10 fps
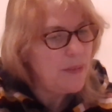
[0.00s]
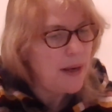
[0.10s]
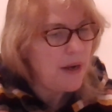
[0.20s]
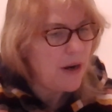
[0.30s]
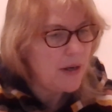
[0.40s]
by
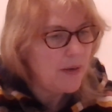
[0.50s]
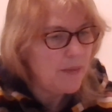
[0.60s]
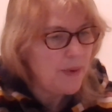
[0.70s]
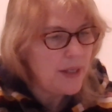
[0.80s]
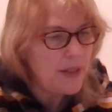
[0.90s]
heart.
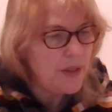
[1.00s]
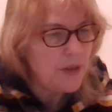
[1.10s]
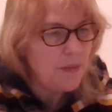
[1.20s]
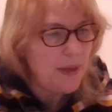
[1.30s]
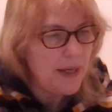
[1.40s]
Bring
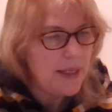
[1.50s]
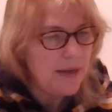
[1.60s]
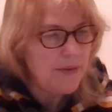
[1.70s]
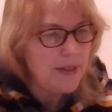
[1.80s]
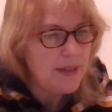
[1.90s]
soup and
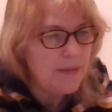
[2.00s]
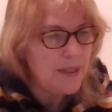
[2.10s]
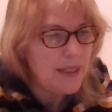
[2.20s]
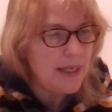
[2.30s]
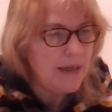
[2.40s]
give us some
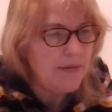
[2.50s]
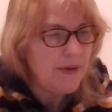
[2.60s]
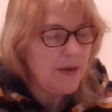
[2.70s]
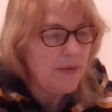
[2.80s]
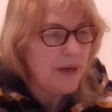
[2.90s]
tea.
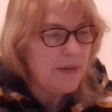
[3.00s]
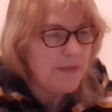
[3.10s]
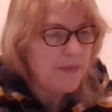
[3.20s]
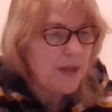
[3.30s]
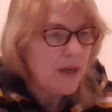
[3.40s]
Very well.
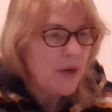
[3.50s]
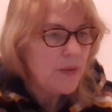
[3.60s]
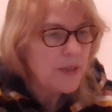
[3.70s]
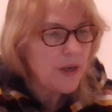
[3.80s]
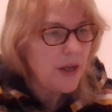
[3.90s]

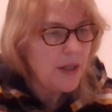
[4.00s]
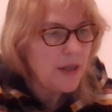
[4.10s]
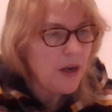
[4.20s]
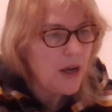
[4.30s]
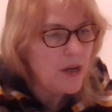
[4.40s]

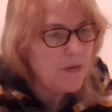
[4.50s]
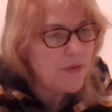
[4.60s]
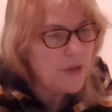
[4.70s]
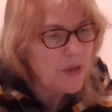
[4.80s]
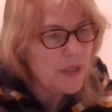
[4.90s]
Raskolnikov
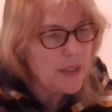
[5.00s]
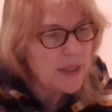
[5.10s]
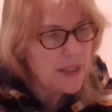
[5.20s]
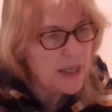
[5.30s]
looked